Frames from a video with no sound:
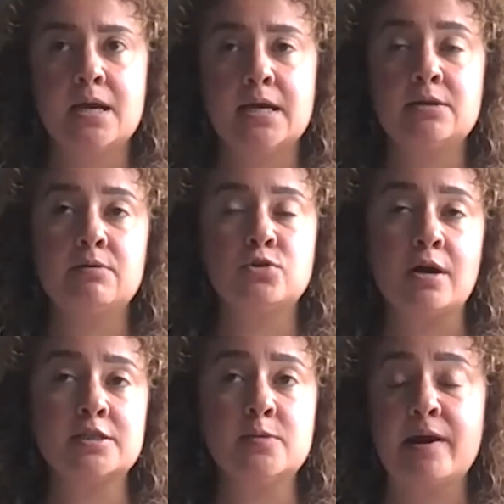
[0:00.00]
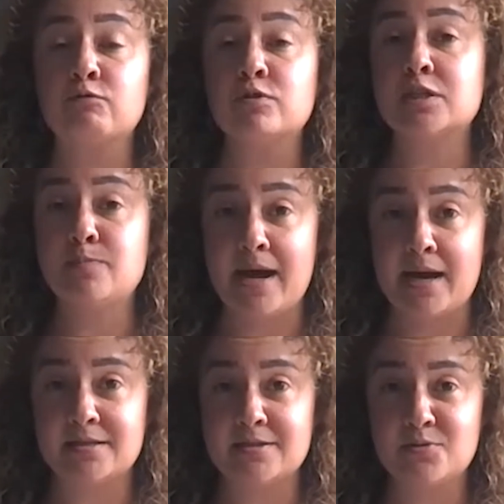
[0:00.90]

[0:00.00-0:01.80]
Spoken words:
It talks about respect,